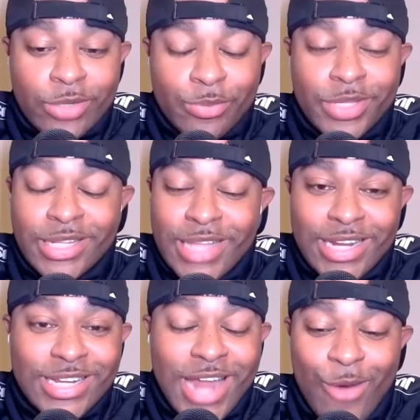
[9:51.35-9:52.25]
Com- they
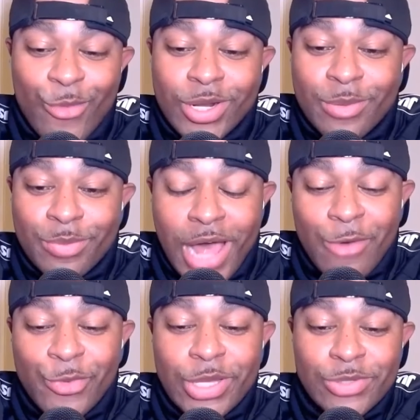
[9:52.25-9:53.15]
did not want to comply
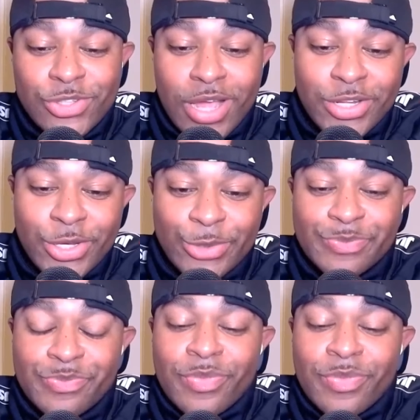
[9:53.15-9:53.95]
with what he was trying to do.